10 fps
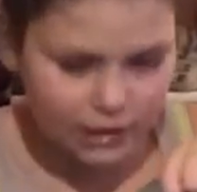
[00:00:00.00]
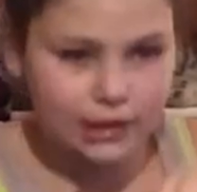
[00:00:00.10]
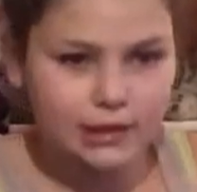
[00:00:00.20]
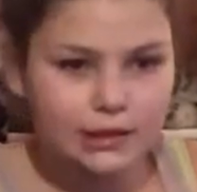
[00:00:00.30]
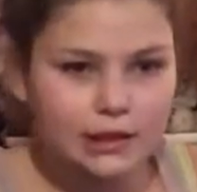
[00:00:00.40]

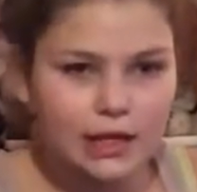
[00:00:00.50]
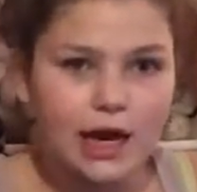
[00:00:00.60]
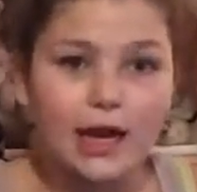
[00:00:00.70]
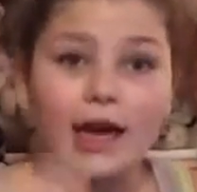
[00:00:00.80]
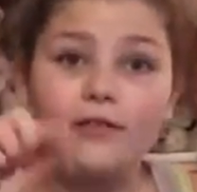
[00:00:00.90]
let's see,
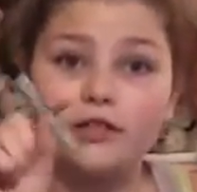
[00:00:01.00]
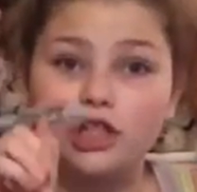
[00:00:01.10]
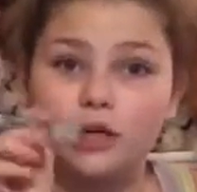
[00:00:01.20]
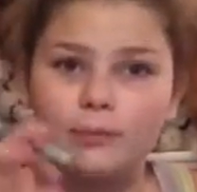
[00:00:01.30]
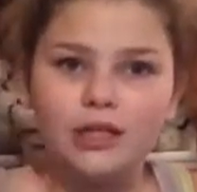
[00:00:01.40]
I have a
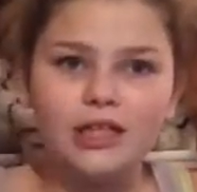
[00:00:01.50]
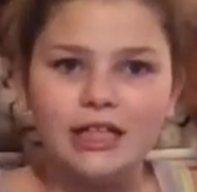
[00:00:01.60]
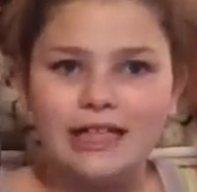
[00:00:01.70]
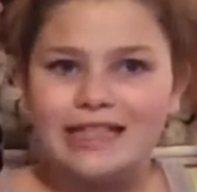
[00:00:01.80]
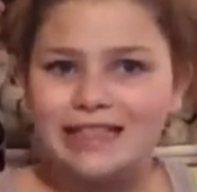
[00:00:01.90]
Sharpie
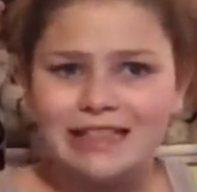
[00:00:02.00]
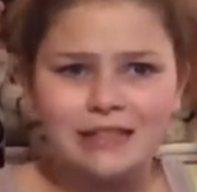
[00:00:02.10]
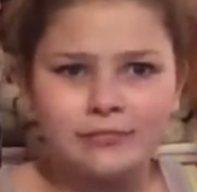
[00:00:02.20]
because